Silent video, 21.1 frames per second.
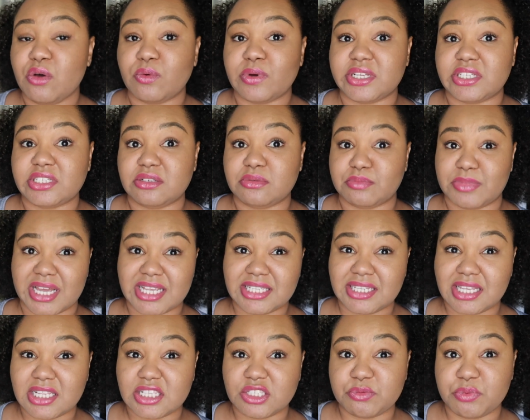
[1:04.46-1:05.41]
which my
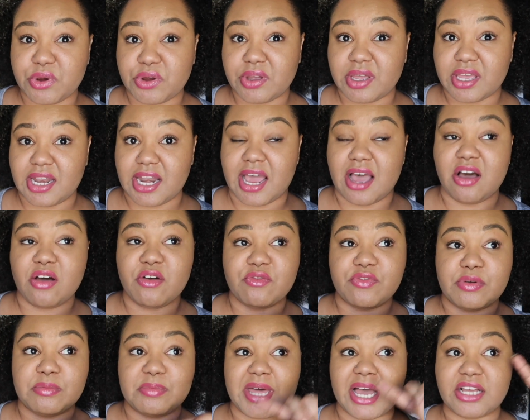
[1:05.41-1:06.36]
skin's broken
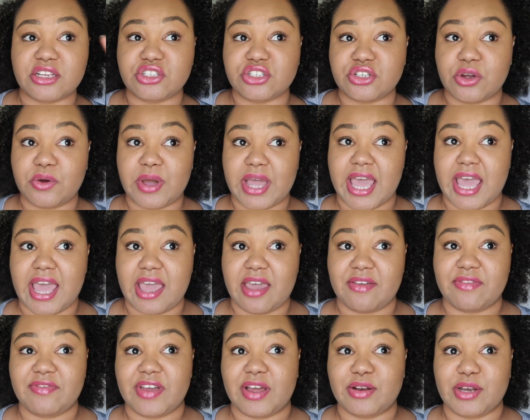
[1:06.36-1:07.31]
out from that
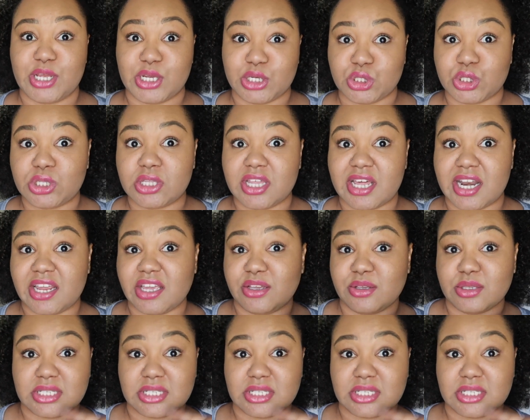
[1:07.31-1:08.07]
Jouer foundation that I